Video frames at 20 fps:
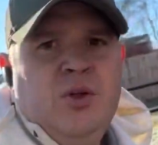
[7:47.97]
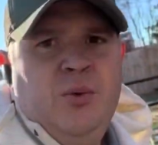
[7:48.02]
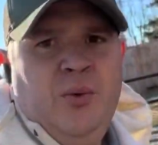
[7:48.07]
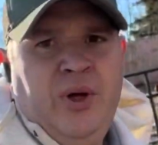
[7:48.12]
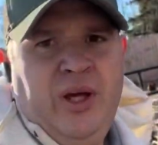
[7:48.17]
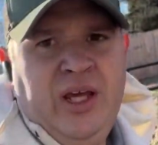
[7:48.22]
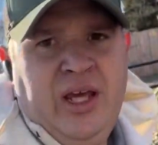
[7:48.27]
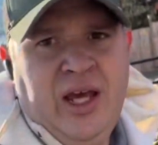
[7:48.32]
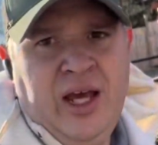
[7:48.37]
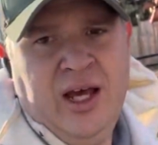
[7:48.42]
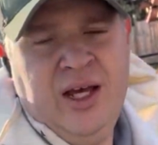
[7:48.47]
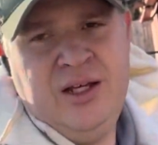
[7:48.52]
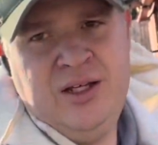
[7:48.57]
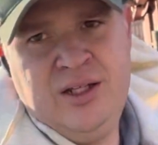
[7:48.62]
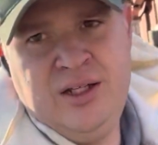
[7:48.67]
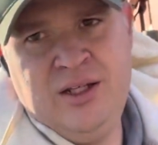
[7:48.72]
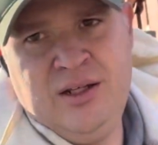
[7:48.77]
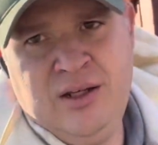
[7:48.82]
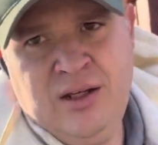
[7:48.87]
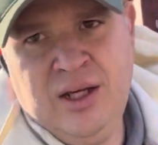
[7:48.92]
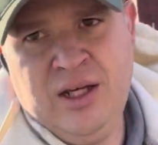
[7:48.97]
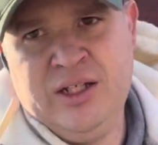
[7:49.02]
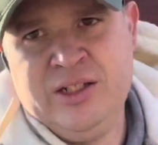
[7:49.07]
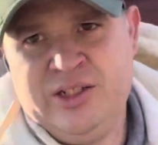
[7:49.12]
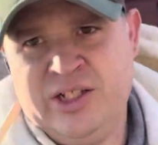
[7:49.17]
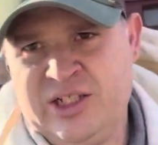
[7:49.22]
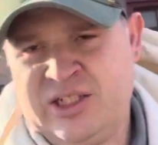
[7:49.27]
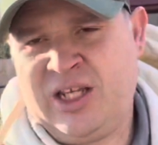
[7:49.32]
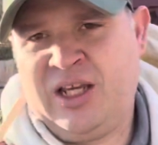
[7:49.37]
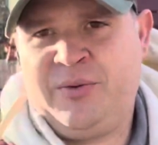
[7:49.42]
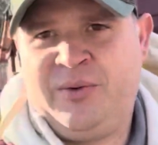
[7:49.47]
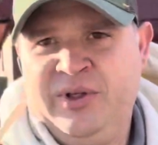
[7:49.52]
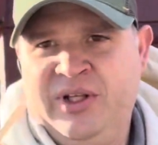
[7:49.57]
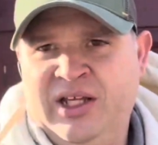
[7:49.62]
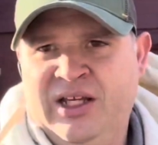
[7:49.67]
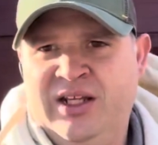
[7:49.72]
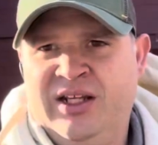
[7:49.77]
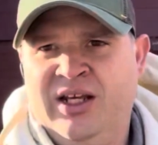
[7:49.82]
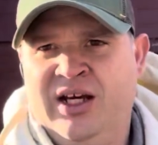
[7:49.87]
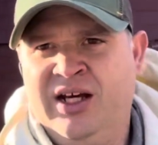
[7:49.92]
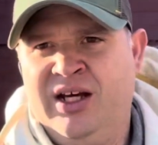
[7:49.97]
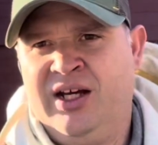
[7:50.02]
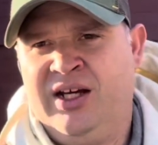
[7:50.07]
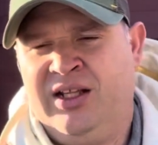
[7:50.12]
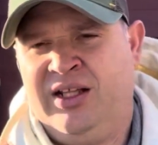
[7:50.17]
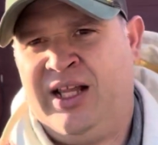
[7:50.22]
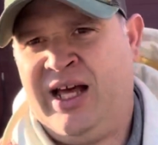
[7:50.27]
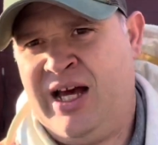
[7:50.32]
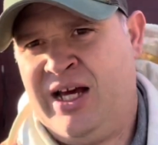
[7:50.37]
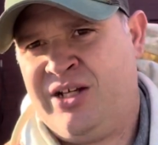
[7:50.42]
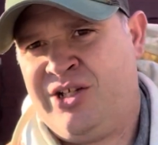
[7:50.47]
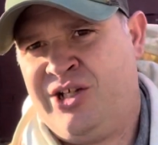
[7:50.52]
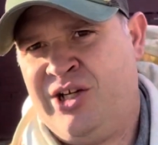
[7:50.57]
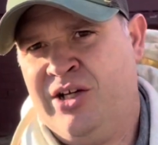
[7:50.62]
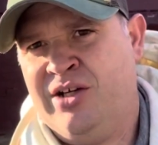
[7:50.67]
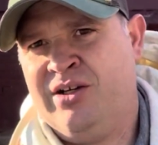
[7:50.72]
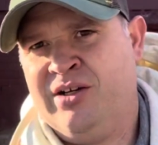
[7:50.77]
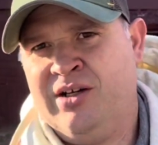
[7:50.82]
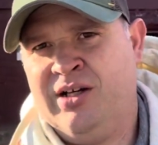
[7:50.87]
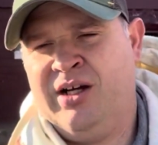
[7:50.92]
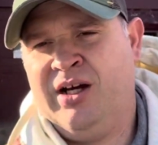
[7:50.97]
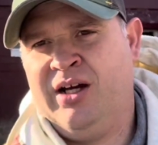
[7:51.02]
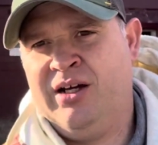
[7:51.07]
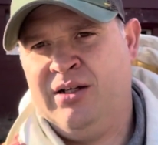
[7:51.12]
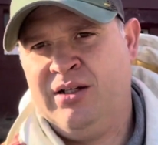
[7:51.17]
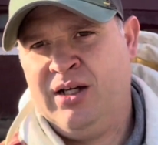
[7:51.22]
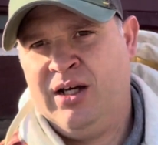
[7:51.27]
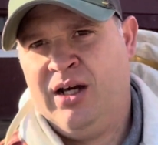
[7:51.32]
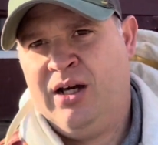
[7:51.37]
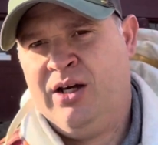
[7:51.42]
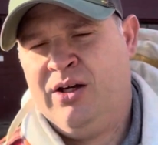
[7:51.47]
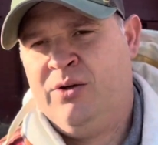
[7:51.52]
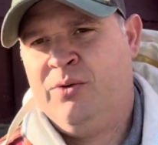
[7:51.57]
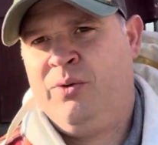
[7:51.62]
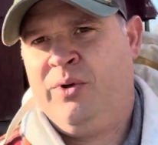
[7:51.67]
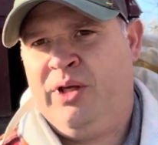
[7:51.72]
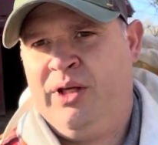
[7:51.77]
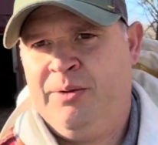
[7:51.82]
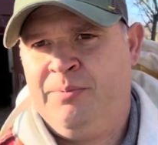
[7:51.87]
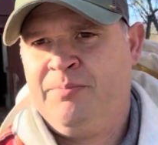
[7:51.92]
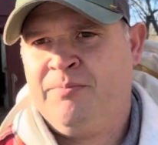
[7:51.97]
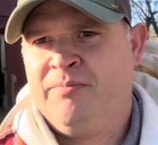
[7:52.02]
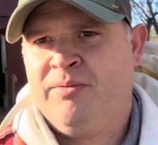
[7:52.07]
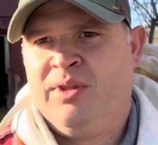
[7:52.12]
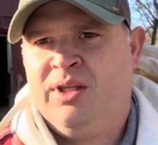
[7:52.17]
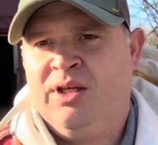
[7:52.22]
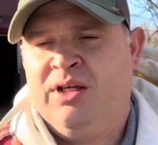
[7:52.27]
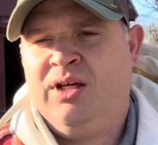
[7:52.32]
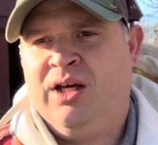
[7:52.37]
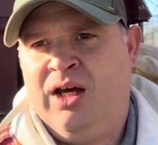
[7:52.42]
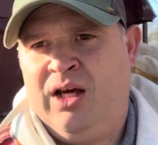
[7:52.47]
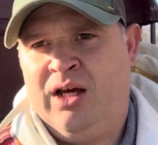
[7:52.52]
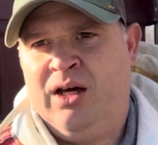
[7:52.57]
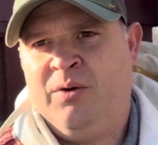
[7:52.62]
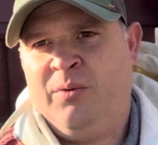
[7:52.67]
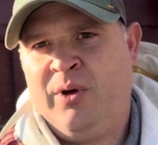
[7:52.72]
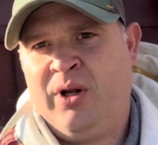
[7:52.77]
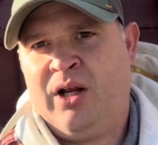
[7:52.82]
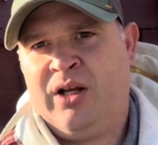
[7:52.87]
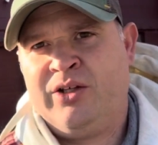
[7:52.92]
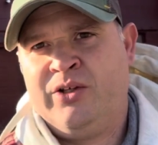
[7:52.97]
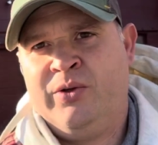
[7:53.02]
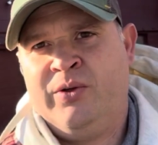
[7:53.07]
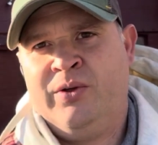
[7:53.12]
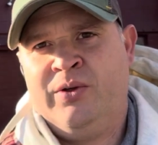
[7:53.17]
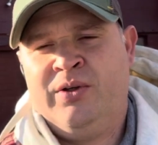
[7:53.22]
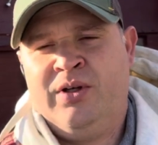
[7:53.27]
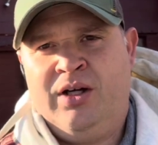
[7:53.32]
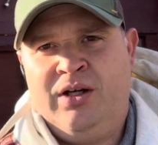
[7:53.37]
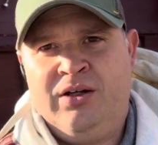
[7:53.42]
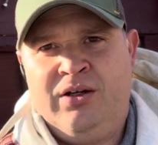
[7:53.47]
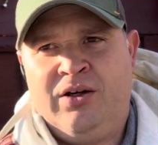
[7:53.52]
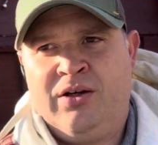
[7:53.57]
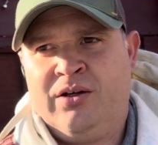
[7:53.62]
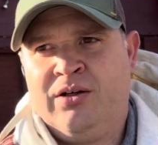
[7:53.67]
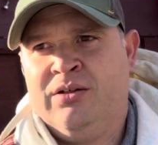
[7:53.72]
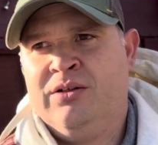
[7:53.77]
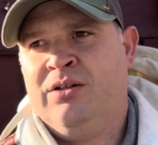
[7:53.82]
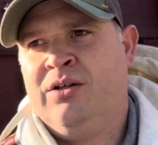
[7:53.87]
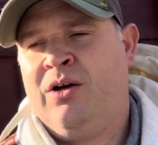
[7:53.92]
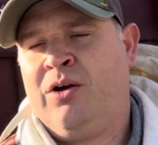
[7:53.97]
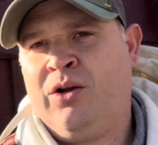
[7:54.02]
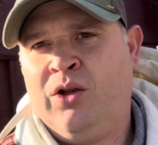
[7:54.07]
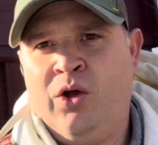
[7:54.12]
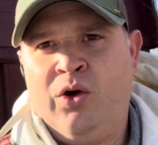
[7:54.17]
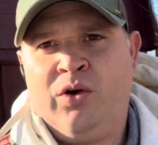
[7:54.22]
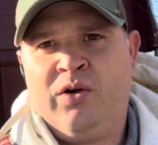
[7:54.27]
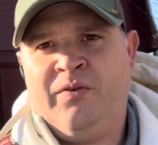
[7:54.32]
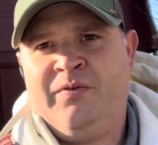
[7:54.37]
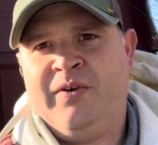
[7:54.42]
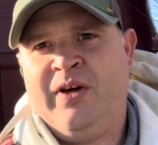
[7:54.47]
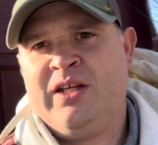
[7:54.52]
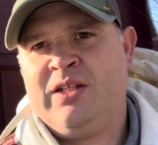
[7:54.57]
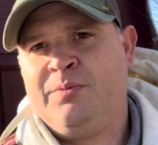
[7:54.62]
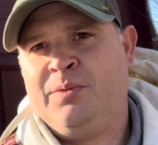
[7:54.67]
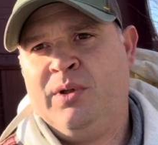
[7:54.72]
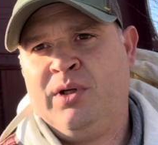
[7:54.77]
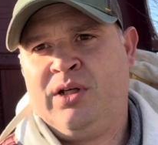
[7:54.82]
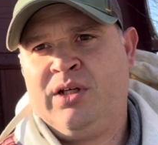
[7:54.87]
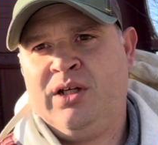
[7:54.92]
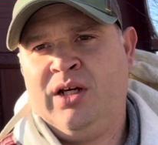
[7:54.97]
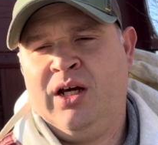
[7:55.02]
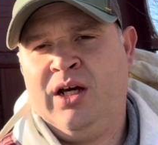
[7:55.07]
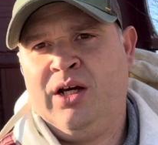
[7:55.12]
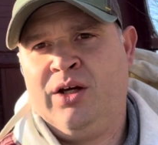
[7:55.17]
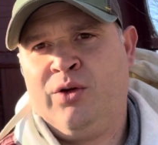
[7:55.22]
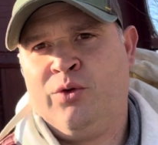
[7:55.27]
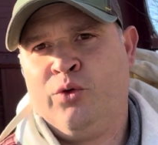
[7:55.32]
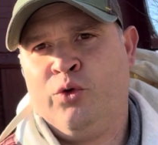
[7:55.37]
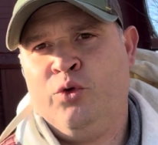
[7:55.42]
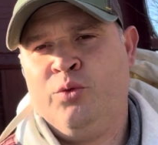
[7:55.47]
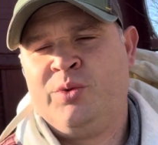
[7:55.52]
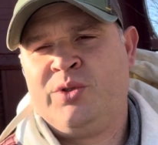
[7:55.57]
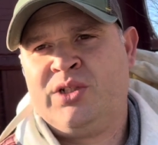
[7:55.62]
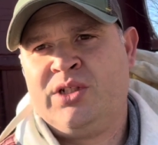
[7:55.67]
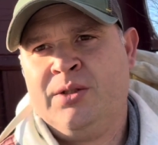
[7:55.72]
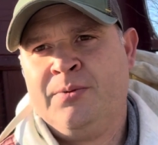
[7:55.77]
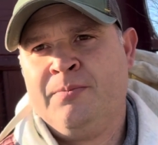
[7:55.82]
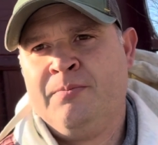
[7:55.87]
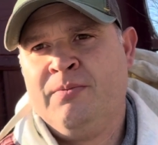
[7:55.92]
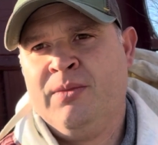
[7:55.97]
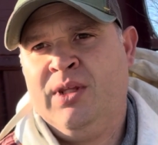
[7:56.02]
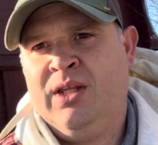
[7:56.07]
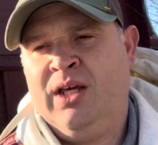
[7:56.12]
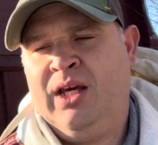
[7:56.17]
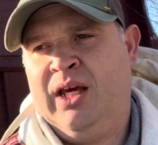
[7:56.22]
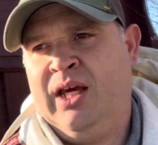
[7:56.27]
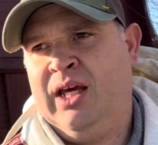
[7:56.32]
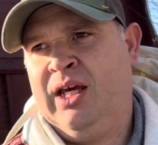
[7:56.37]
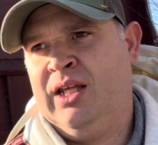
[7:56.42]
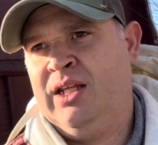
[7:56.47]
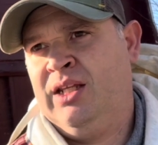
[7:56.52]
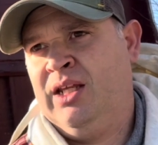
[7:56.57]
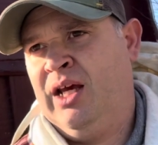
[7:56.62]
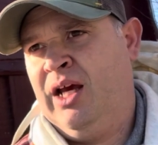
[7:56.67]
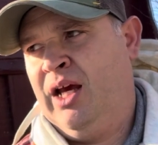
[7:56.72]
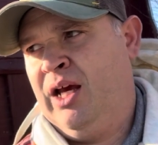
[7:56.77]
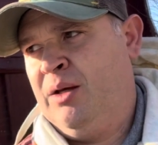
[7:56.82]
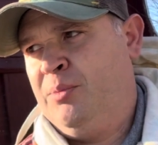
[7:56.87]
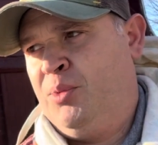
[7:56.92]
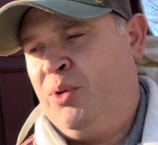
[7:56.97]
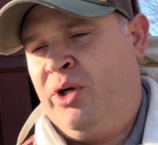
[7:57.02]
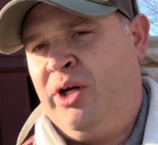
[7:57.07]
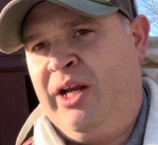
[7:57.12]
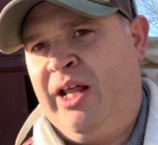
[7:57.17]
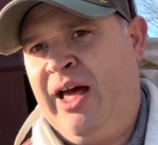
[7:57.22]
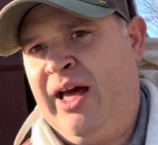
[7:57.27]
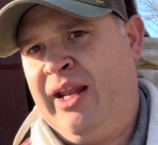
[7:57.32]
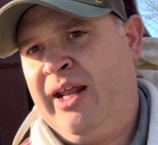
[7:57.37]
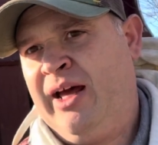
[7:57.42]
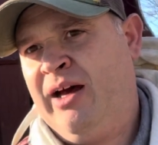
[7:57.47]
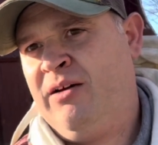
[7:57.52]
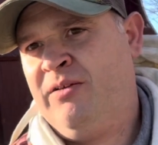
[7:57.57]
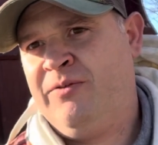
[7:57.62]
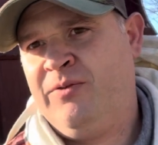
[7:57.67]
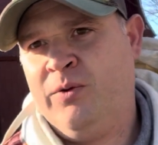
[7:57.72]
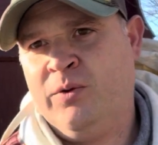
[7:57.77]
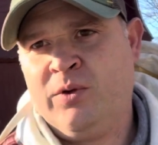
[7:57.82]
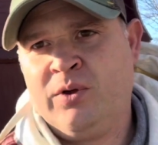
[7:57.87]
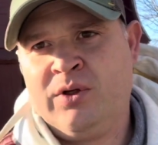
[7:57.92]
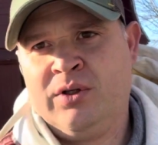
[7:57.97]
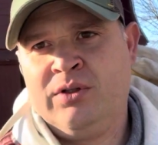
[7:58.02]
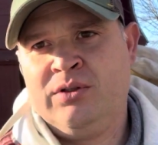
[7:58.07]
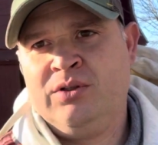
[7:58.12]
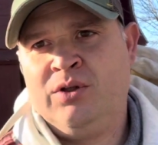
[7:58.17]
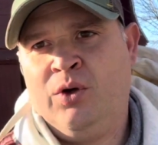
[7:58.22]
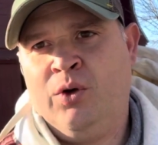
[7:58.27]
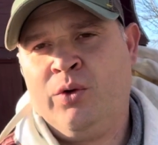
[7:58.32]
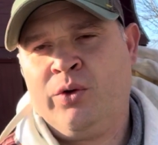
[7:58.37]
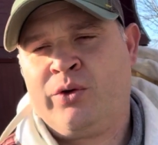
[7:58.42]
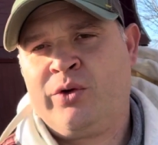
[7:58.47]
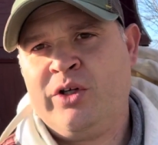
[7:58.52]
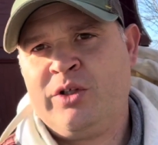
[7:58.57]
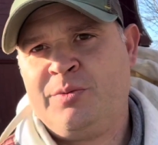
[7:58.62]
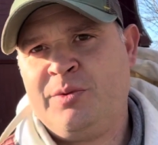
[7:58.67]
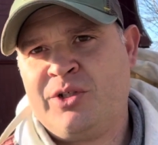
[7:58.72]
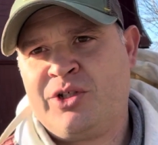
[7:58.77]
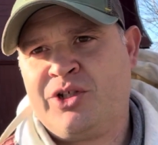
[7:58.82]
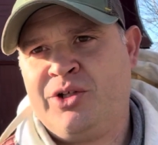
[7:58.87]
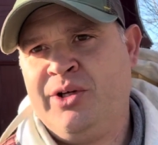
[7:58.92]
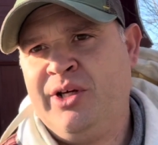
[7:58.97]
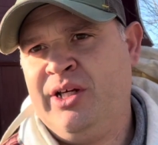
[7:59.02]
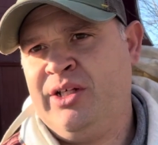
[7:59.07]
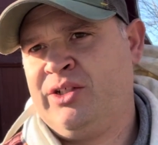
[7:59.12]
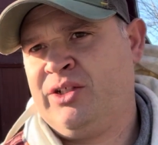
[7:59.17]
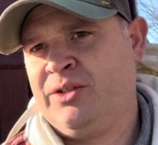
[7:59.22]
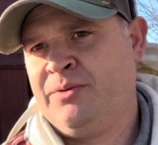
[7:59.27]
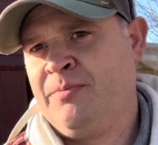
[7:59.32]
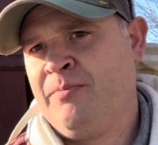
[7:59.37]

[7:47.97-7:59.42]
we just like we did last year, we went onto our local Facebook groups and put an ad out for old Christmas trees,